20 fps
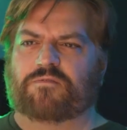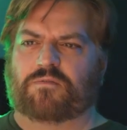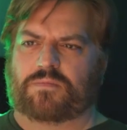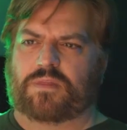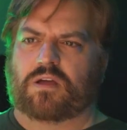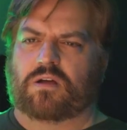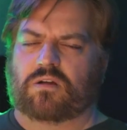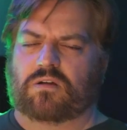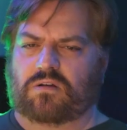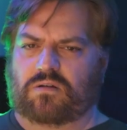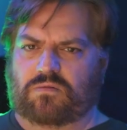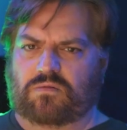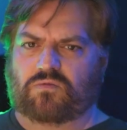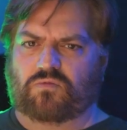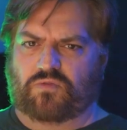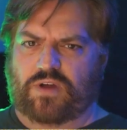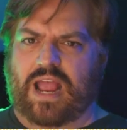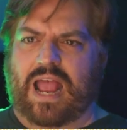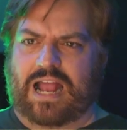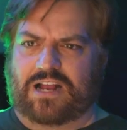from their
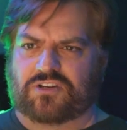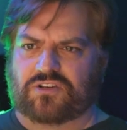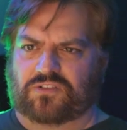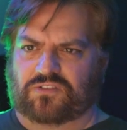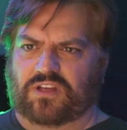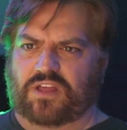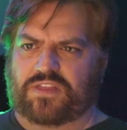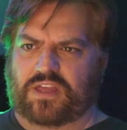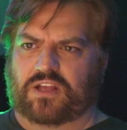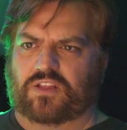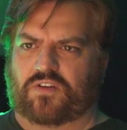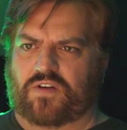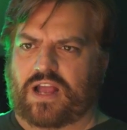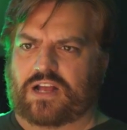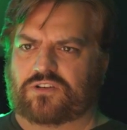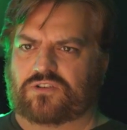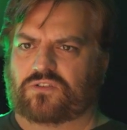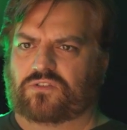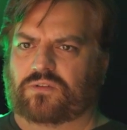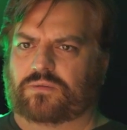reactions, I think, and their
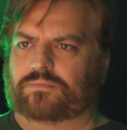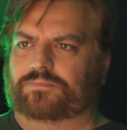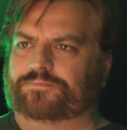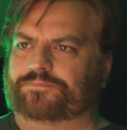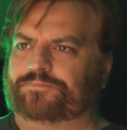actions.